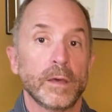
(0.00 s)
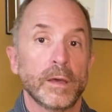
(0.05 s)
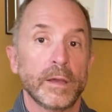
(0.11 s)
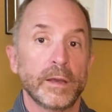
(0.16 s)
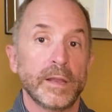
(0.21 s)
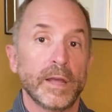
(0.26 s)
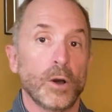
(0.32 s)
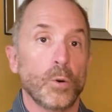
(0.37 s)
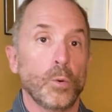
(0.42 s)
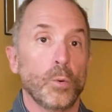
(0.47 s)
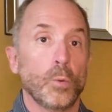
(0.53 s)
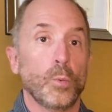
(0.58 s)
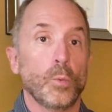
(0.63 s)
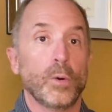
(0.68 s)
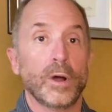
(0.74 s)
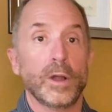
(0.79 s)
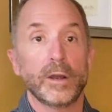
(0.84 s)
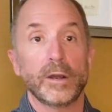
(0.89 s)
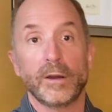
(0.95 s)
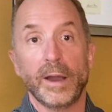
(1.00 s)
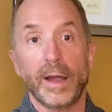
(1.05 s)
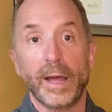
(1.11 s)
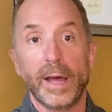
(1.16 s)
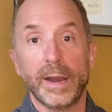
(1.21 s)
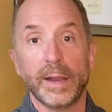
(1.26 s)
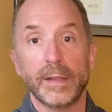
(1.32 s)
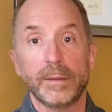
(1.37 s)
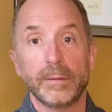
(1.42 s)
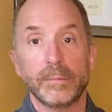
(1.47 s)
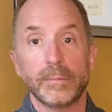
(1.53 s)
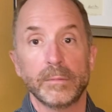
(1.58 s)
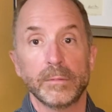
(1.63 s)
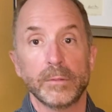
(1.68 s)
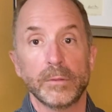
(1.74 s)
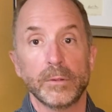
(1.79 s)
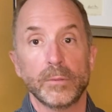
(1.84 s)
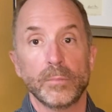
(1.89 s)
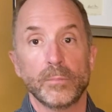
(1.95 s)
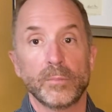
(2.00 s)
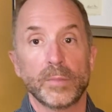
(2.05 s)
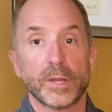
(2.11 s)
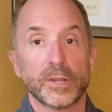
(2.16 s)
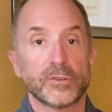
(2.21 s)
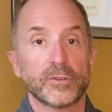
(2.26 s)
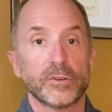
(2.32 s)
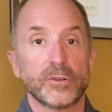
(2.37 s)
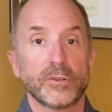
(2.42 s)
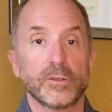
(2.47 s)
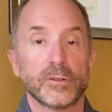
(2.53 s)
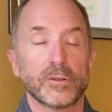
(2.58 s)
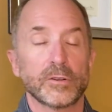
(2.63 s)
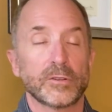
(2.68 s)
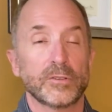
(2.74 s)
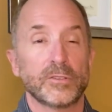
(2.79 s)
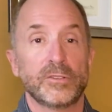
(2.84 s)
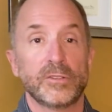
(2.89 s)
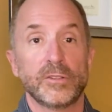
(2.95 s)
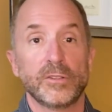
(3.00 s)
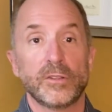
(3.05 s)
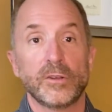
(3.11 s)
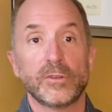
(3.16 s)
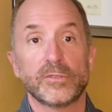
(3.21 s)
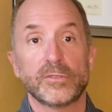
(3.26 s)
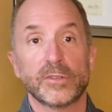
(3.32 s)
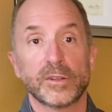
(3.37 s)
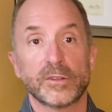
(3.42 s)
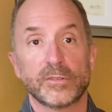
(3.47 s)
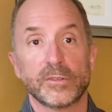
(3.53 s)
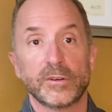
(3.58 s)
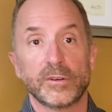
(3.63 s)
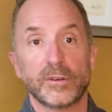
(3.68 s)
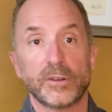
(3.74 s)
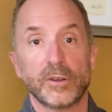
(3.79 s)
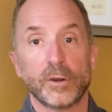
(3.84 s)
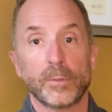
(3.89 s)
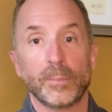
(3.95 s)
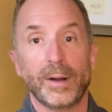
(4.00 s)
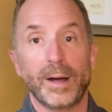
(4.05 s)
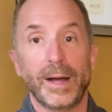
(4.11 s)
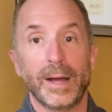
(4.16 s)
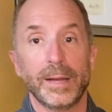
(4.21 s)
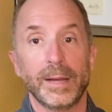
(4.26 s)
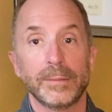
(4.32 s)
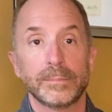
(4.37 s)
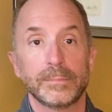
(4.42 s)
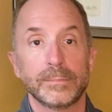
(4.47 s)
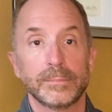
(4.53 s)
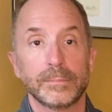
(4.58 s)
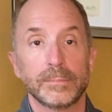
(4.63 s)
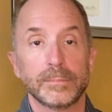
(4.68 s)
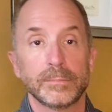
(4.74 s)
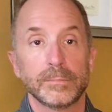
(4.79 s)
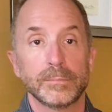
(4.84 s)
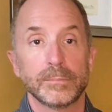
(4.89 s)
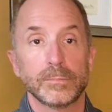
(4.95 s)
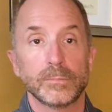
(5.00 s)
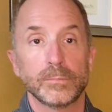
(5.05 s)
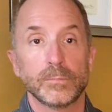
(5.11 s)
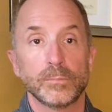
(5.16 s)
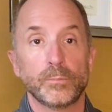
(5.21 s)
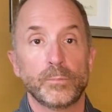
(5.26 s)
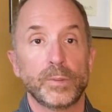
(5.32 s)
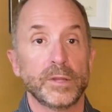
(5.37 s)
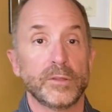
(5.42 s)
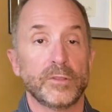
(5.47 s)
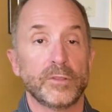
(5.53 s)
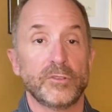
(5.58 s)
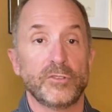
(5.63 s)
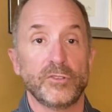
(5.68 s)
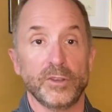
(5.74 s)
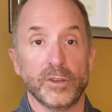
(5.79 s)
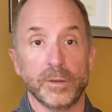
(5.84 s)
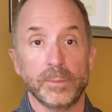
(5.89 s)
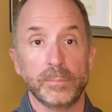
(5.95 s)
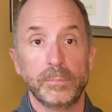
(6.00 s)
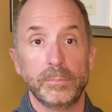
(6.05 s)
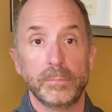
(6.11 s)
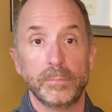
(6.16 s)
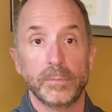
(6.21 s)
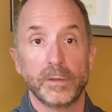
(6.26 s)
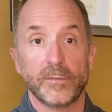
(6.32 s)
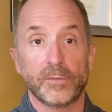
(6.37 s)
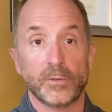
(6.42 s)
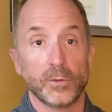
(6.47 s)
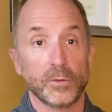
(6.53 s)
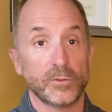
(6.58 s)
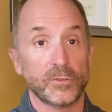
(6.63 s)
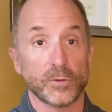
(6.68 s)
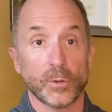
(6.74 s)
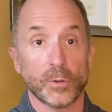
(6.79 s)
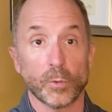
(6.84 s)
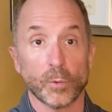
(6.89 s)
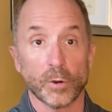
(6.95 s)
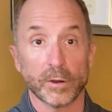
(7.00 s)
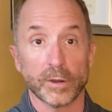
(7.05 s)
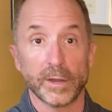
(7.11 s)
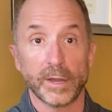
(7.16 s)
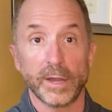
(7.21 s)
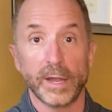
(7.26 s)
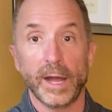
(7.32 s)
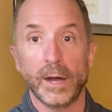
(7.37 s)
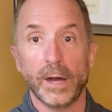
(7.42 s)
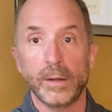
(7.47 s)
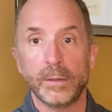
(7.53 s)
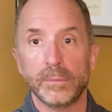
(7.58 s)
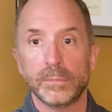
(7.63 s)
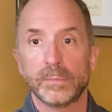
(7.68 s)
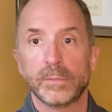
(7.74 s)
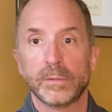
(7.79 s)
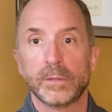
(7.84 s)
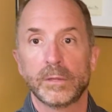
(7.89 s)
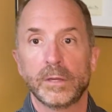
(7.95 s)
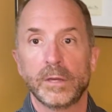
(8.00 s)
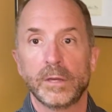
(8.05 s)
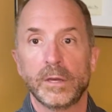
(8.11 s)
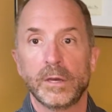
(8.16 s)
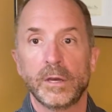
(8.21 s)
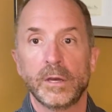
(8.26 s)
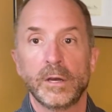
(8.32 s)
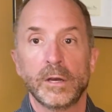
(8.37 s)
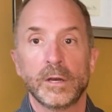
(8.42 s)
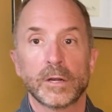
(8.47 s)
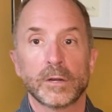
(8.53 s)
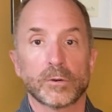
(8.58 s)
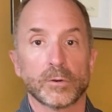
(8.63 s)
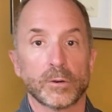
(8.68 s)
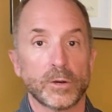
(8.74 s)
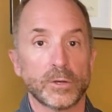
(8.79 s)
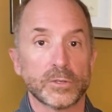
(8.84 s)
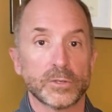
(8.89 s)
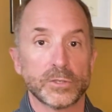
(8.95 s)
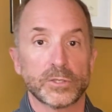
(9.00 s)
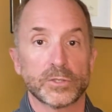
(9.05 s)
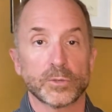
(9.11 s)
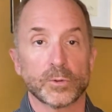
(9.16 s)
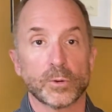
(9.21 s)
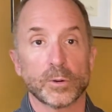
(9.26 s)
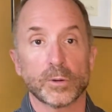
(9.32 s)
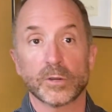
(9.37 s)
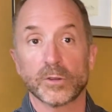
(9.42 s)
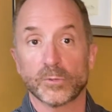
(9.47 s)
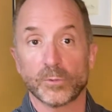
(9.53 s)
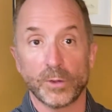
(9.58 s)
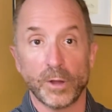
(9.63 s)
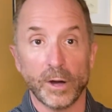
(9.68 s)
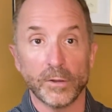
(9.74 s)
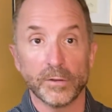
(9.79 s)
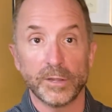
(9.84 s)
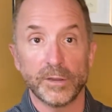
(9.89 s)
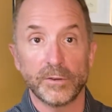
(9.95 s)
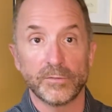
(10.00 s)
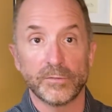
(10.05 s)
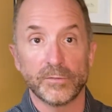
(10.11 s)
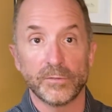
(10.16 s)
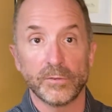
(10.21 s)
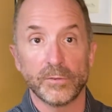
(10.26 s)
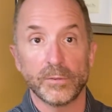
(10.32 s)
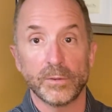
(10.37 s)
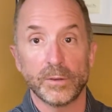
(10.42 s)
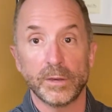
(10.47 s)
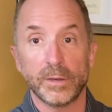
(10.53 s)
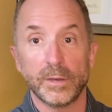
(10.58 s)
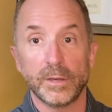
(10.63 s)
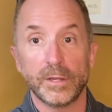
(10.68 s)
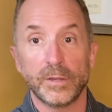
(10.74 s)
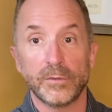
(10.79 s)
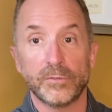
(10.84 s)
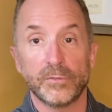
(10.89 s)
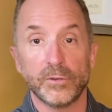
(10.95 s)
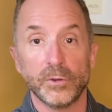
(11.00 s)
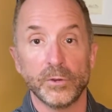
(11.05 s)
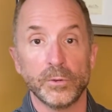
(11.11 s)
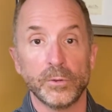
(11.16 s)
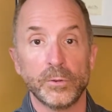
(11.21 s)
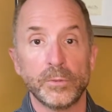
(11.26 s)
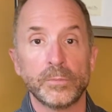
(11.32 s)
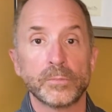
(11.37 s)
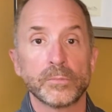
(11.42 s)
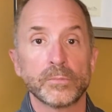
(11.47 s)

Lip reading: Now, while you're at it, make sure you look to see those things that are nearby. Be it the gym, if you enjoy working out, grocery store, because we all need food,